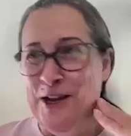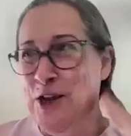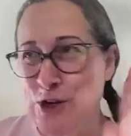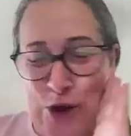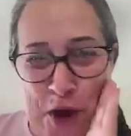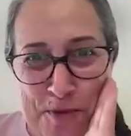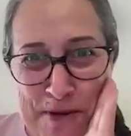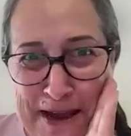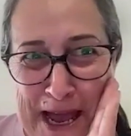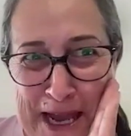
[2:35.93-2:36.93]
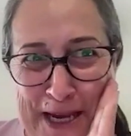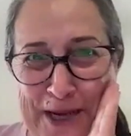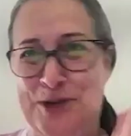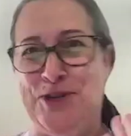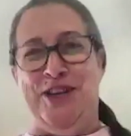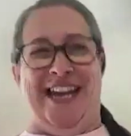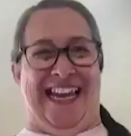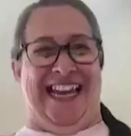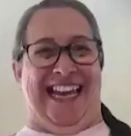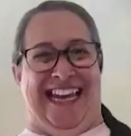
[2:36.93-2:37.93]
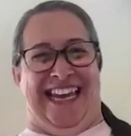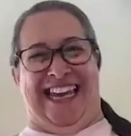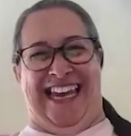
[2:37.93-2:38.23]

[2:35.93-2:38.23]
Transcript: flared my hair so hard.